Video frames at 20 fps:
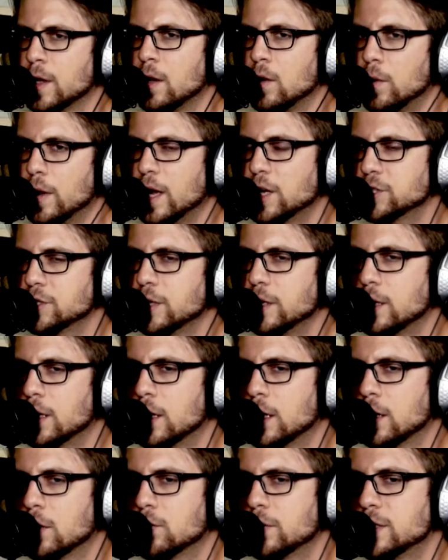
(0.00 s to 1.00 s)
We actually
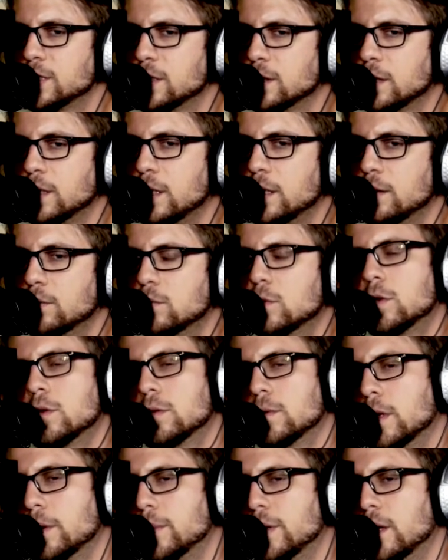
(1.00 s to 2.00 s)
recently,
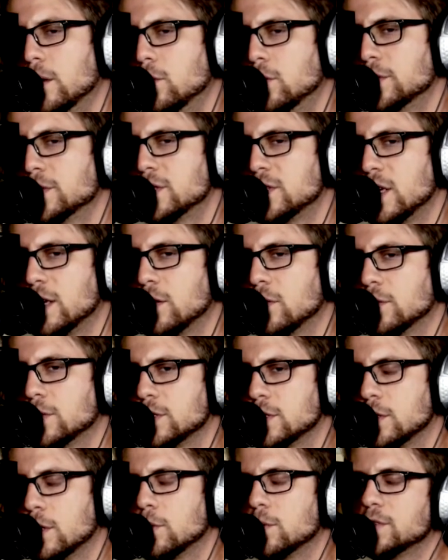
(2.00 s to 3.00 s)
I wouldn't say it
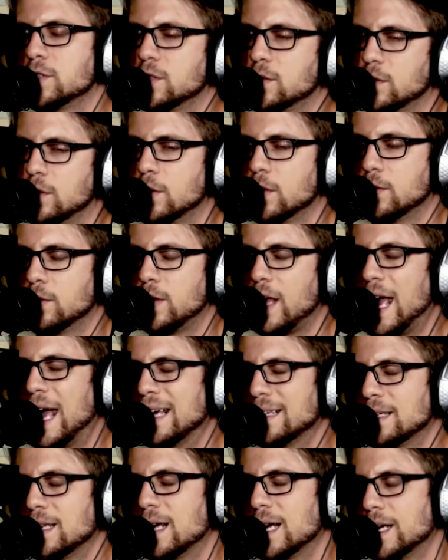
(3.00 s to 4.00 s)
was the
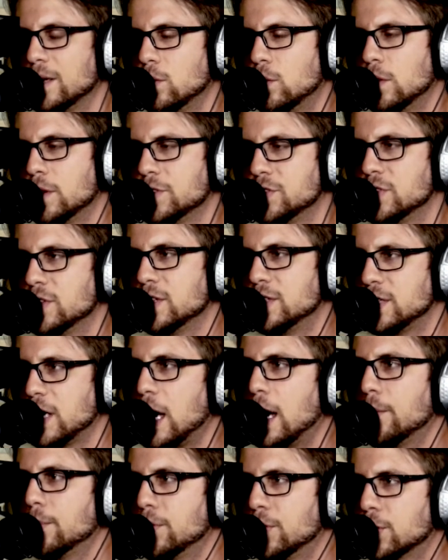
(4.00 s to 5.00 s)
headline was the
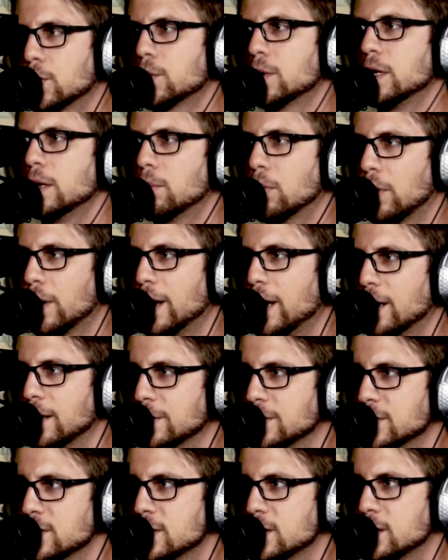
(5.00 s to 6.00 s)
top 3
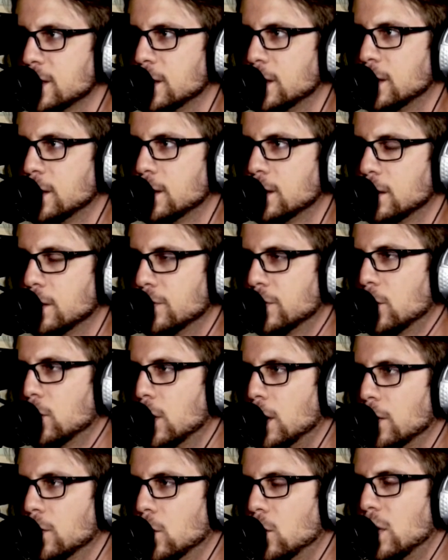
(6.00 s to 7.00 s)
brands
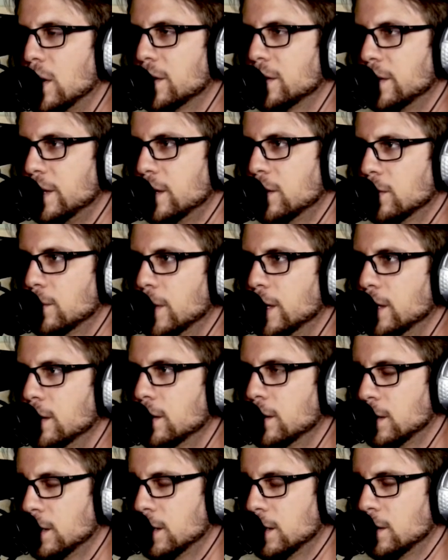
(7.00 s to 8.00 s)
on the water heater
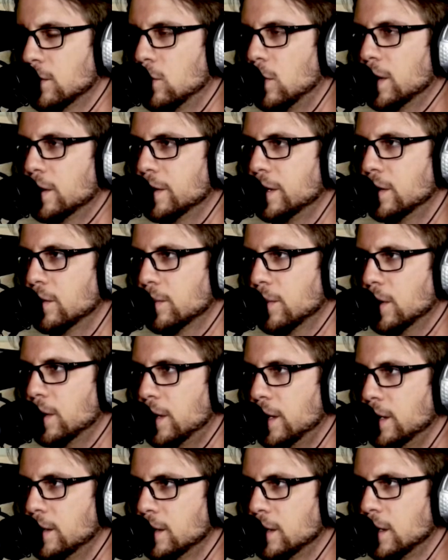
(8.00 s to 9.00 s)

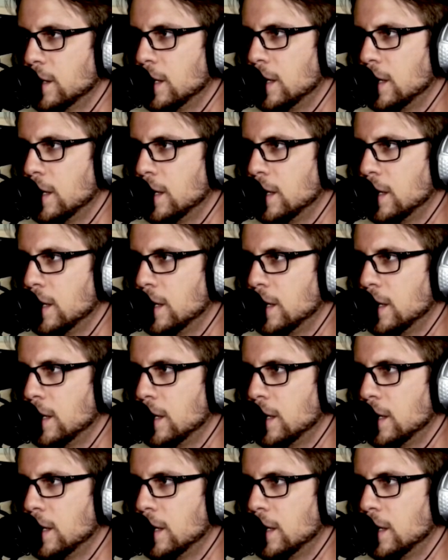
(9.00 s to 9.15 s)
market.